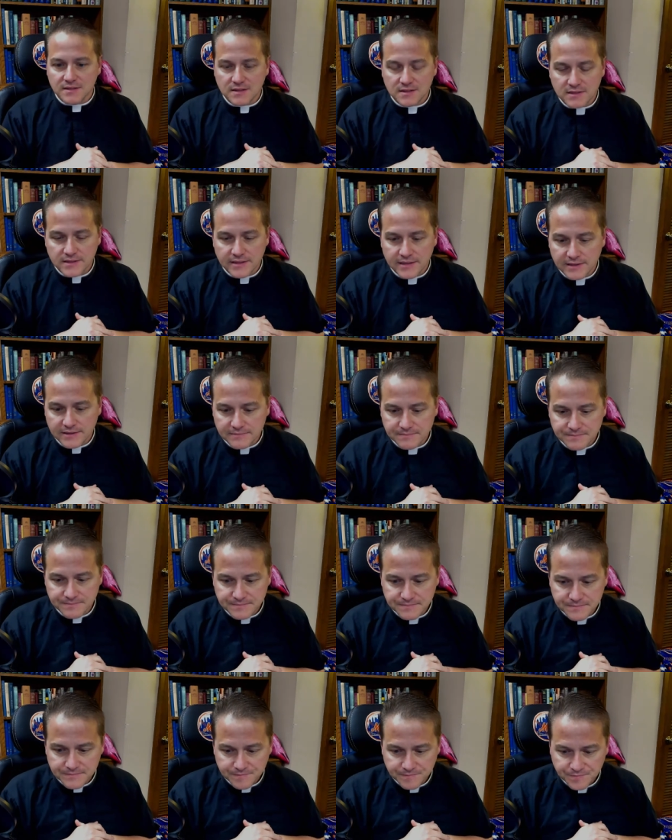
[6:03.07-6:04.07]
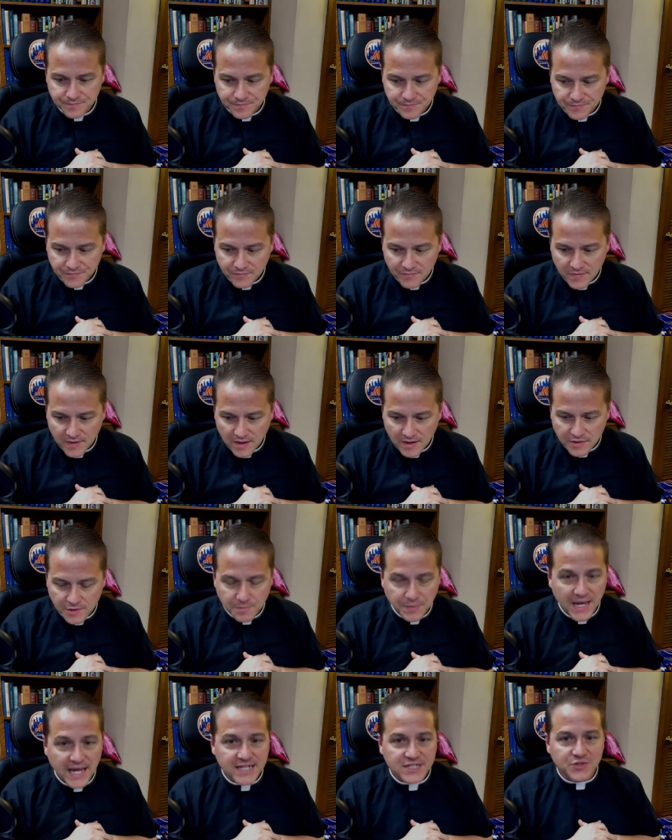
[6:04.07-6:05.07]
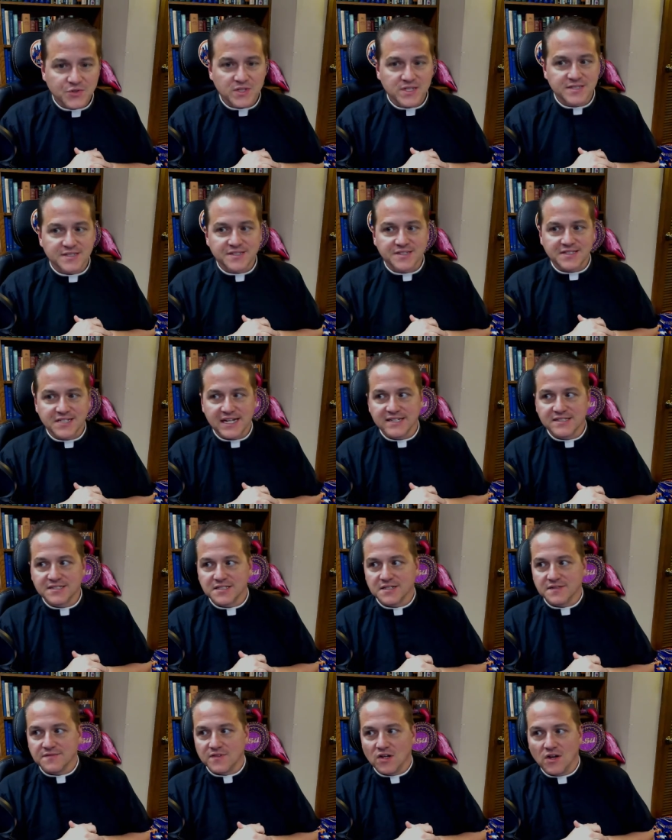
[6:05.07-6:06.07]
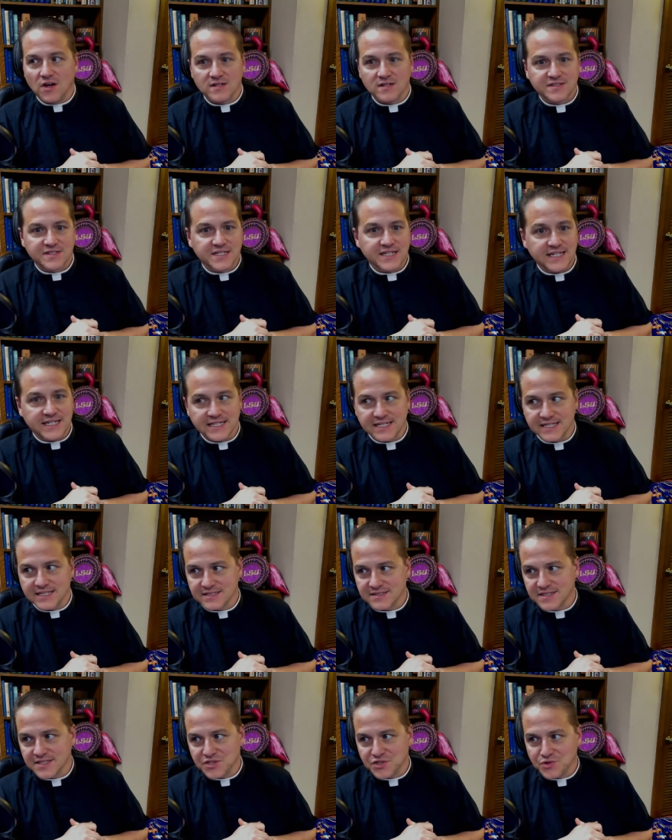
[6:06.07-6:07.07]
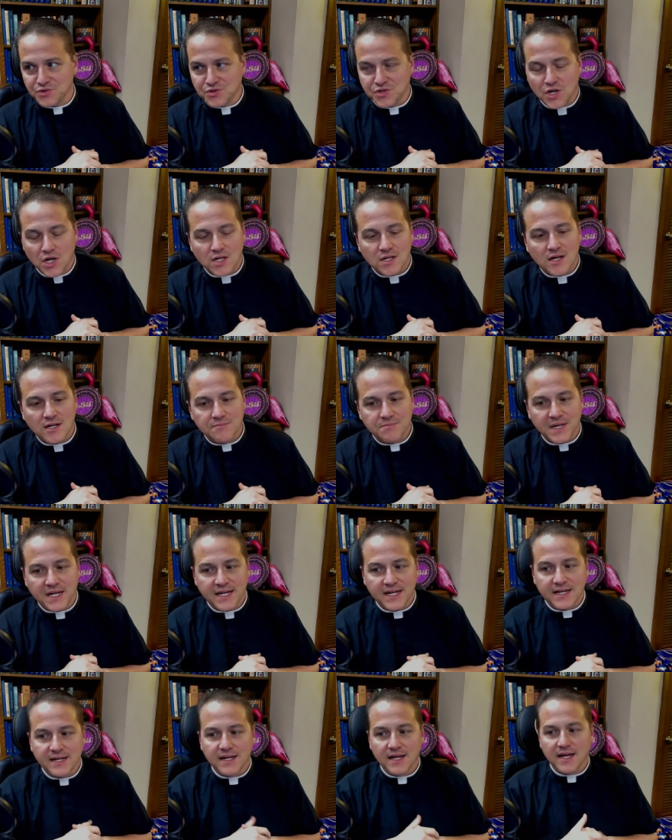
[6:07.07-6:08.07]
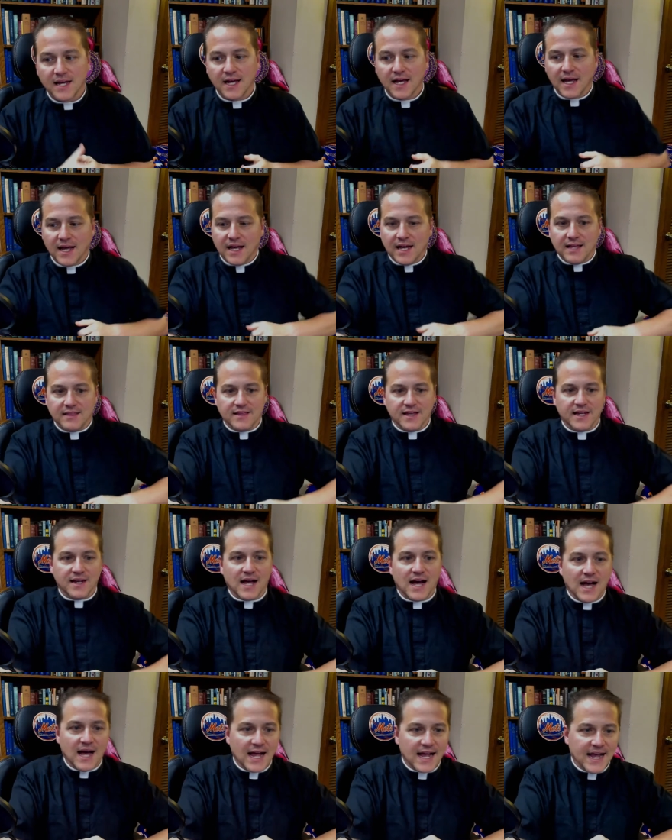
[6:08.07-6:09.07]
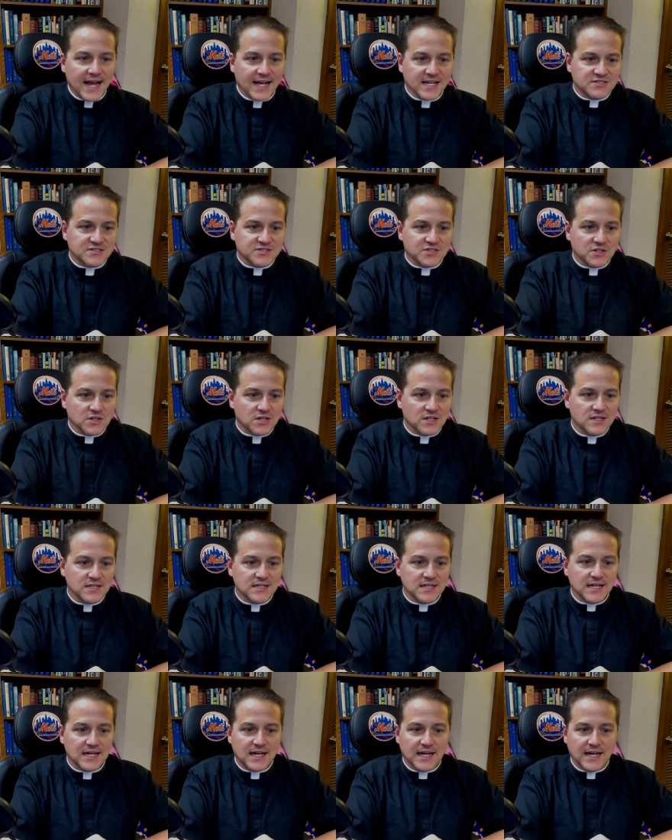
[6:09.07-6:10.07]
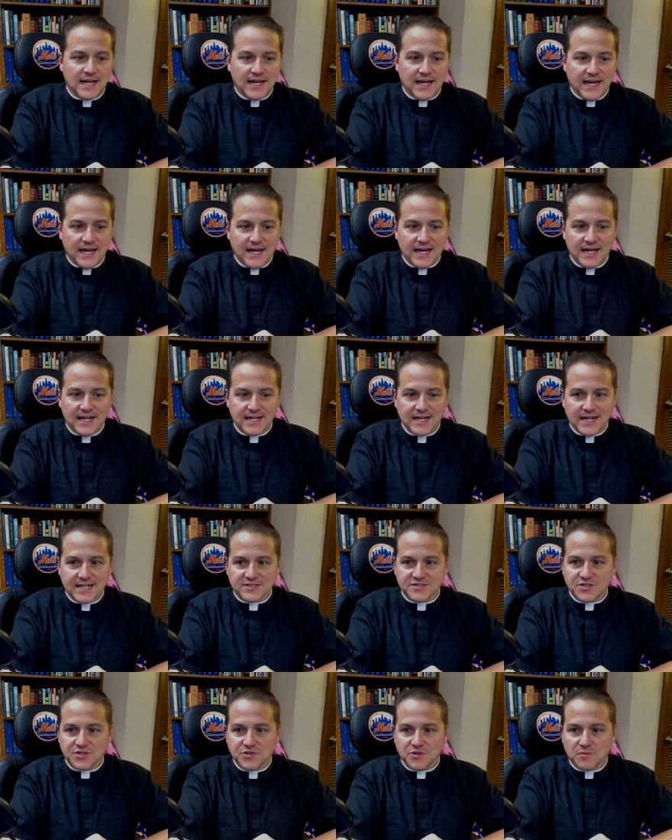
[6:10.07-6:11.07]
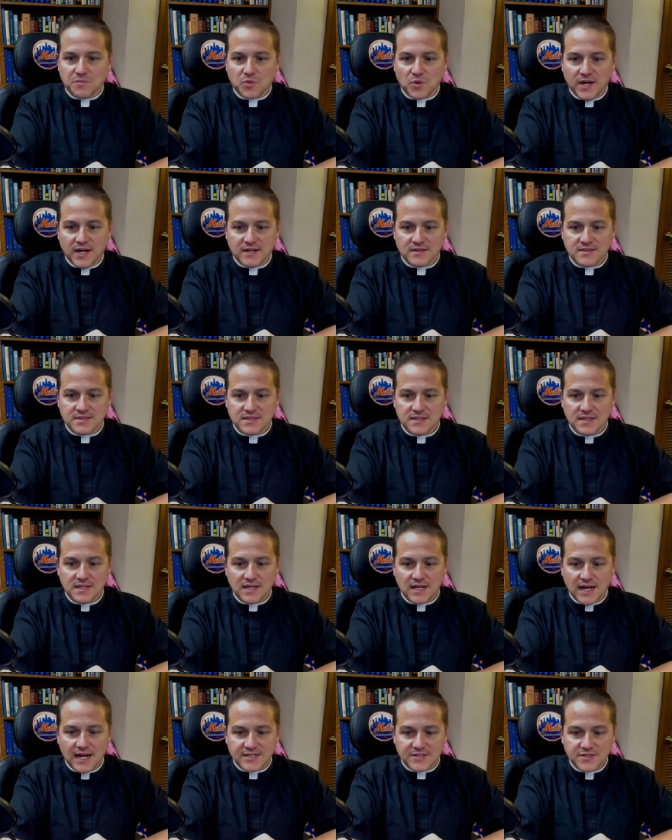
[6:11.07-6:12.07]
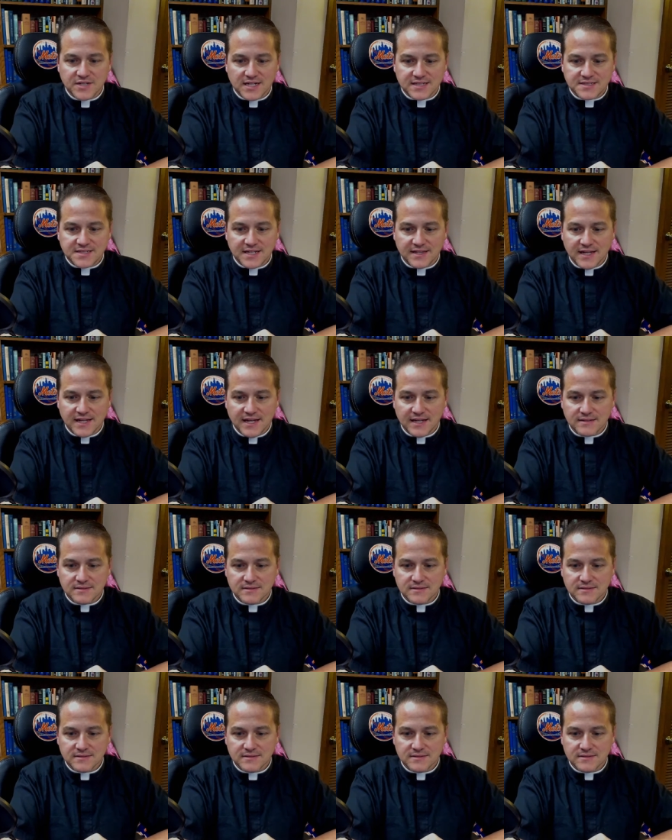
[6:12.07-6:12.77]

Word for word: a, a the patron saint of lost keys. That you call on me, and then I answer and answer your prayers. I do not say that.